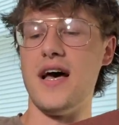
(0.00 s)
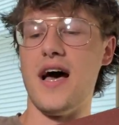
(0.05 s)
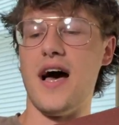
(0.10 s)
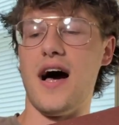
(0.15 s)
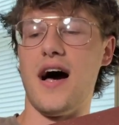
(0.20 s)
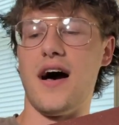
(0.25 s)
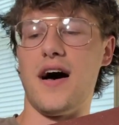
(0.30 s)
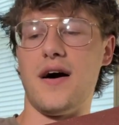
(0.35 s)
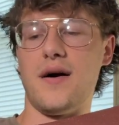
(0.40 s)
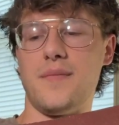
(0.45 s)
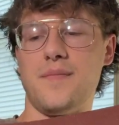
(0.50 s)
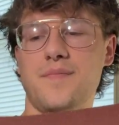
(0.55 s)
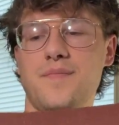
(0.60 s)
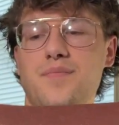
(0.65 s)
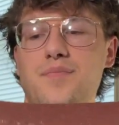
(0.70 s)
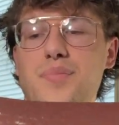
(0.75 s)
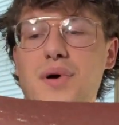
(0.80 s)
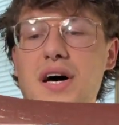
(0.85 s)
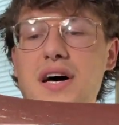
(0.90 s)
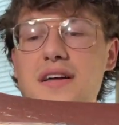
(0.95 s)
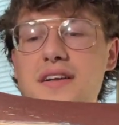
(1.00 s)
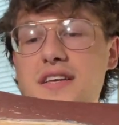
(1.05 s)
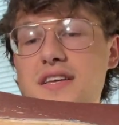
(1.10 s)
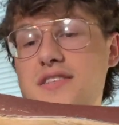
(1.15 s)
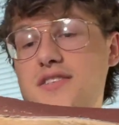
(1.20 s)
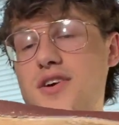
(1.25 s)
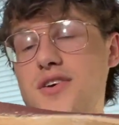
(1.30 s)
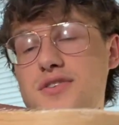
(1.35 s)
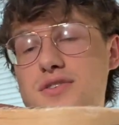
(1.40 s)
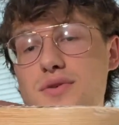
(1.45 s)
But
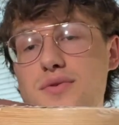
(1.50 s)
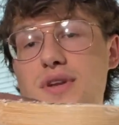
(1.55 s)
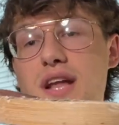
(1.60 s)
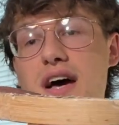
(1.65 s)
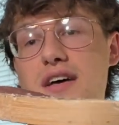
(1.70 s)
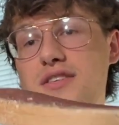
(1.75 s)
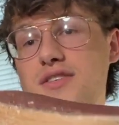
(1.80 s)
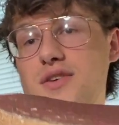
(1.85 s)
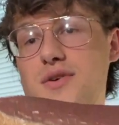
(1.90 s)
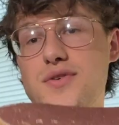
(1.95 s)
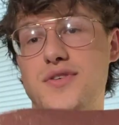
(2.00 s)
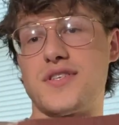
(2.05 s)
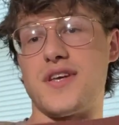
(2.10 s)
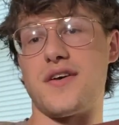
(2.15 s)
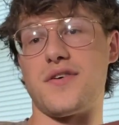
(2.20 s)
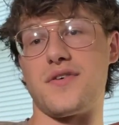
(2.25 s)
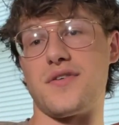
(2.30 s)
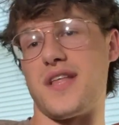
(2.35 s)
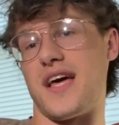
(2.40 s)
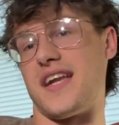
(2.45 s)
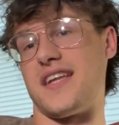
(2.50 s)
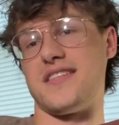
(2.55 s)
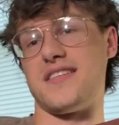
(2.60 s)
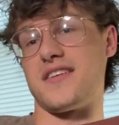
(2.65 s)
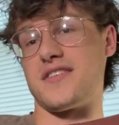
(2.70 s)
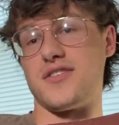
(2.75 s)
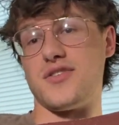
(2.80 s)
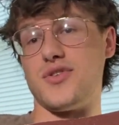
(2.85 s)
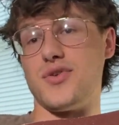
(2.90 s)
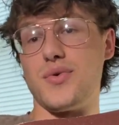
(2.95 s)
it's also not so subtle that it
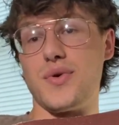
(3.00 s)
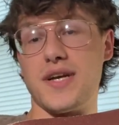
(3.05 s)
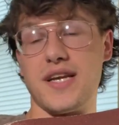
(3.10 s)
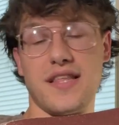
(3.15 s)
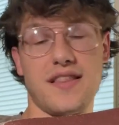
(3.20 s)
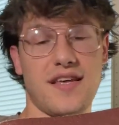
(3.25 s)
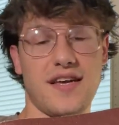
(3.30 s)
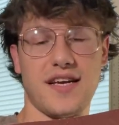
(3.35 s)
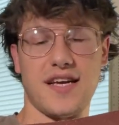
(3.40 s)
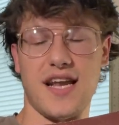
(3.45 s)
doesn't do anything.